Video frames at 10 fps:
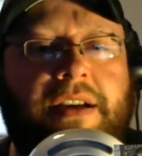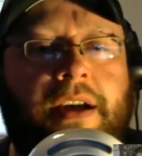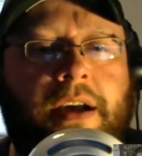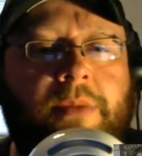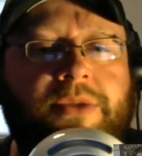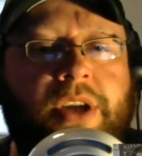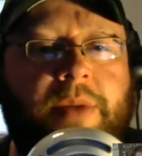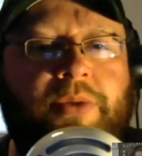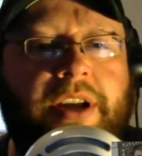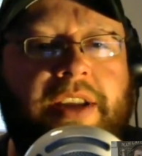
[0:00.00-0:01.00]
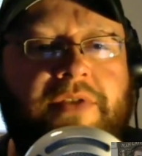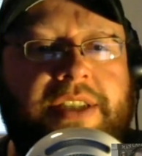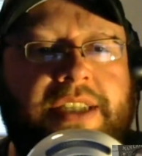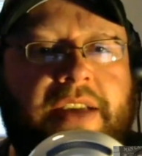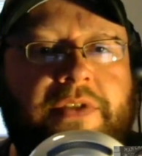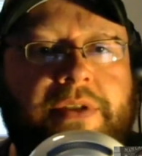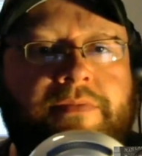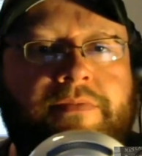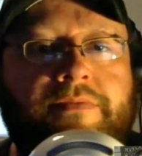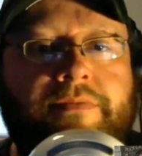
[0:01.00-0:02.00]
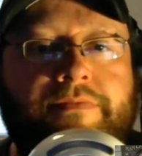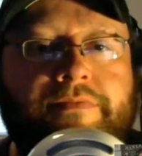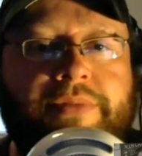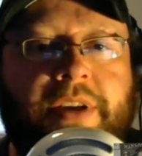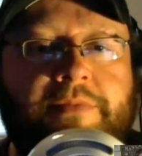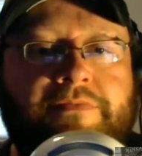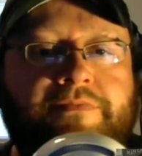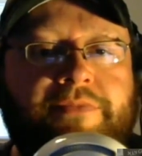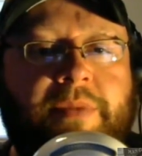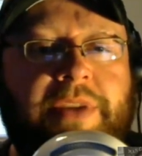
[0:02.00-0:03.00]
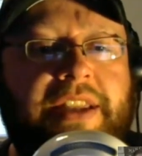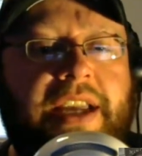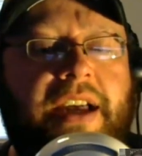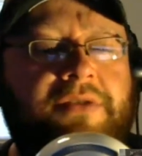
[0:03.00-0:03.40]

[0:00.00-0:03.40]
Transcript: So I'd probably give it a 7. Something like that.